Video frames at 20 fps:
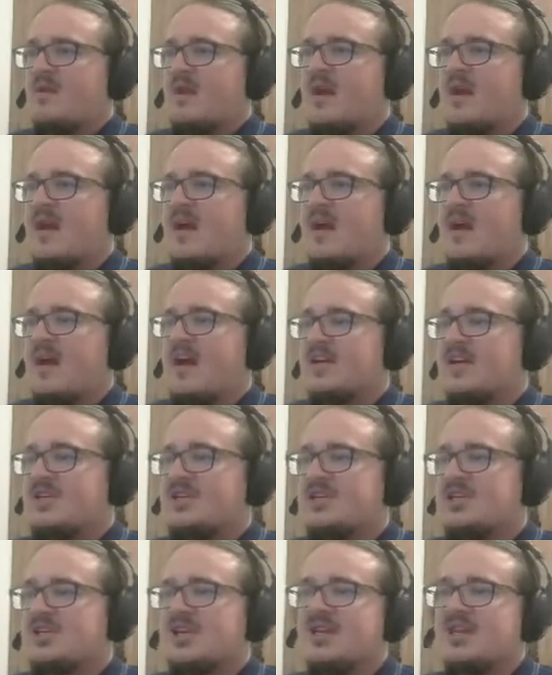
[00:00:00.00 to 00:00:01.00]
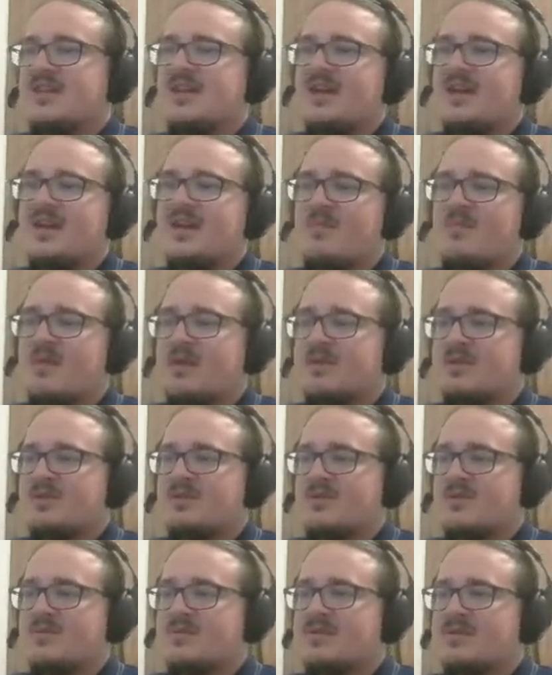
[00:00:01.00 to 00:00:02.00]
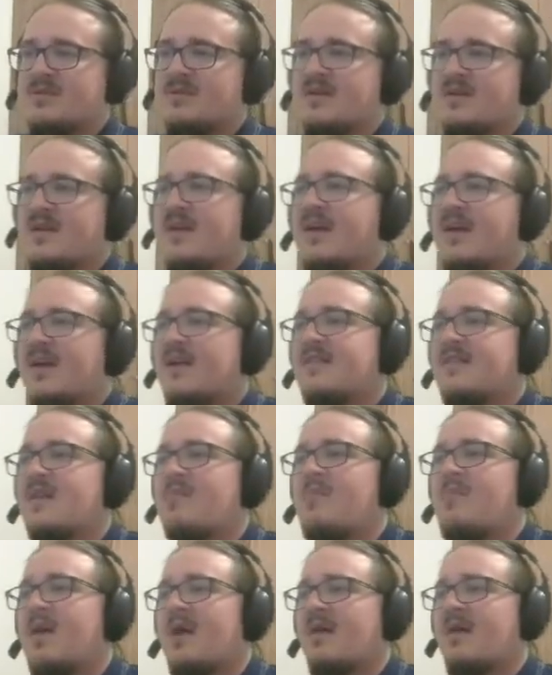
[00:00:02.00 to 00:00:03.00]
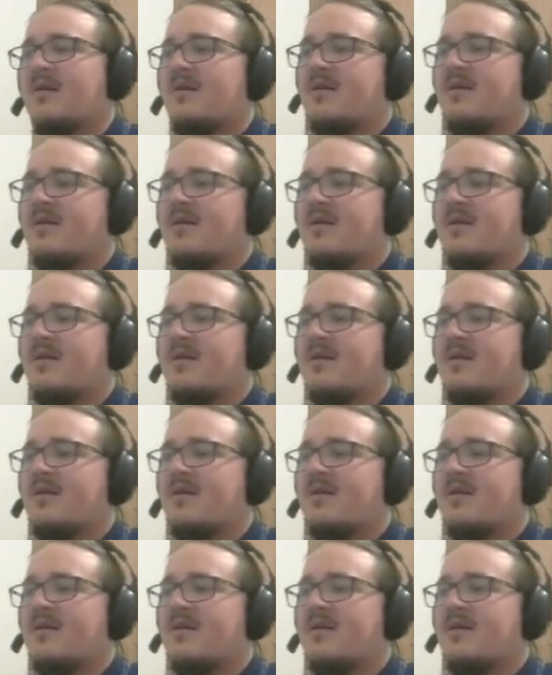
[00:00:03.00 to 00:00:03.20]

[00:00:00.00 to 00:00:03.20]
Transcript: Ah, shit, I can't. Whoa, where is it? The bomb...